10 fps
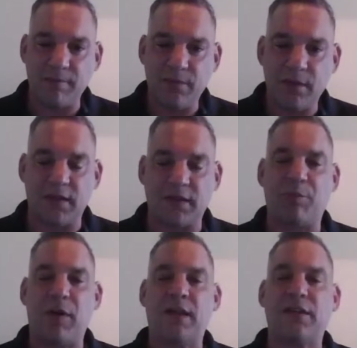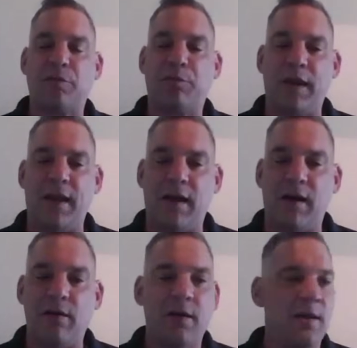let the process play out.
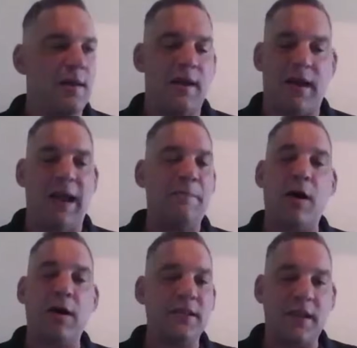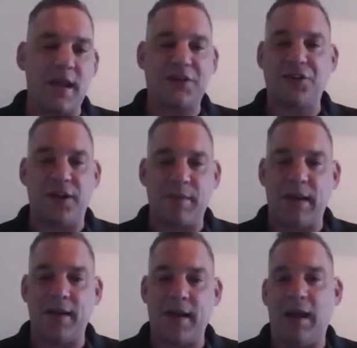And I bought into that shit,
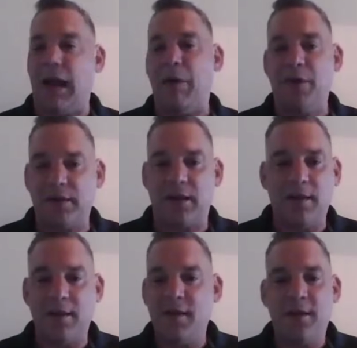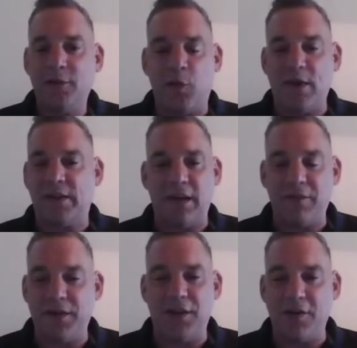man. I was a
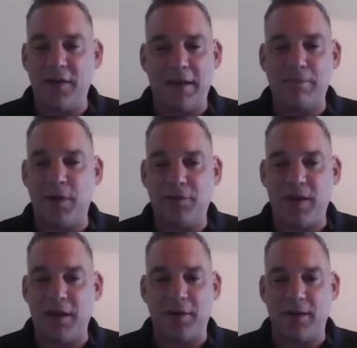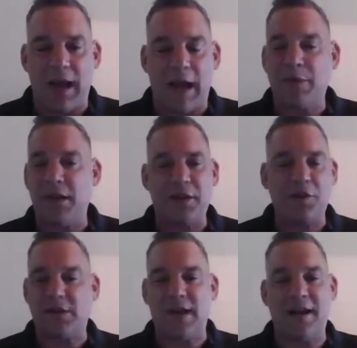27-year, 9-month veteran. I was on the other
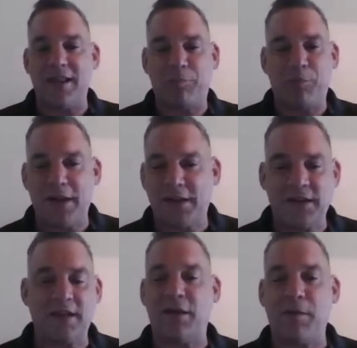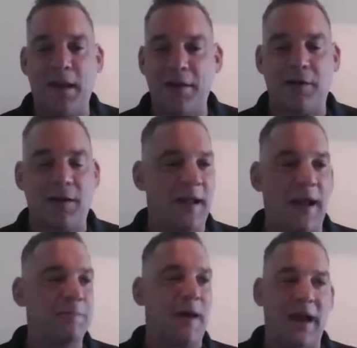side of that process as a commander. Right. Like
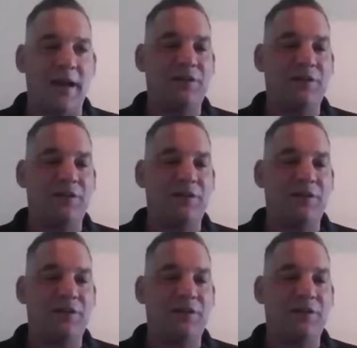I